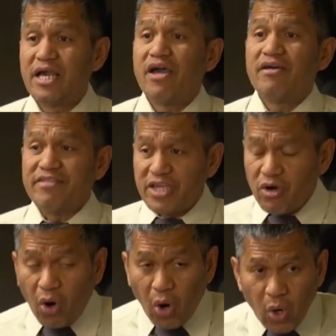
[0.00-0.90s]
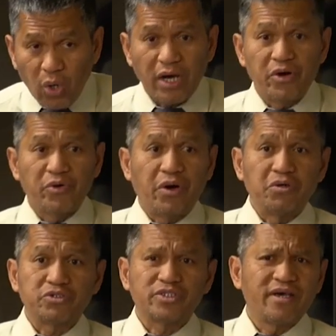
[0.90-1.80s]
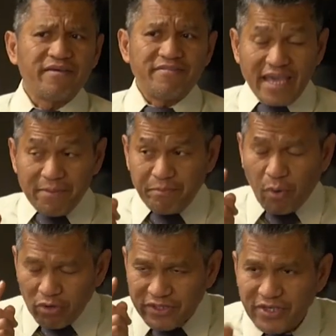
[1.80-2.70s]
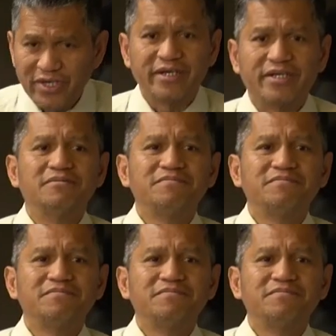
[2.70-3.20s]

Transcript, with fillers: They all arose. They both heard